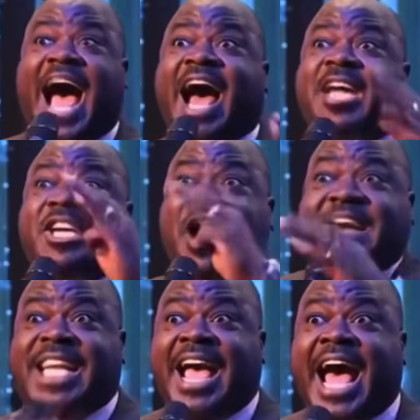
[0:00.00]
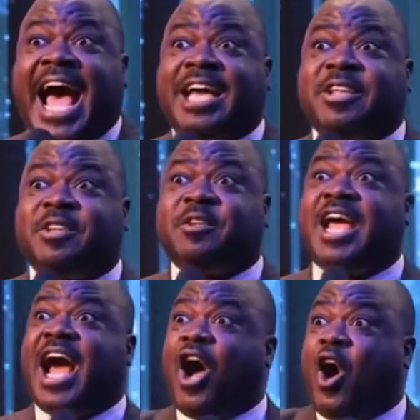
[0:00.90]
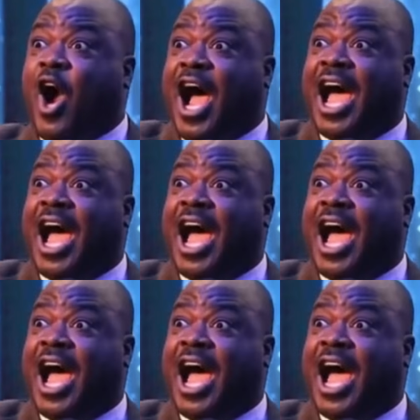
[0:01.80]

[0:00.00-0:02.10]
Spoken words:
evil far from you. So I pray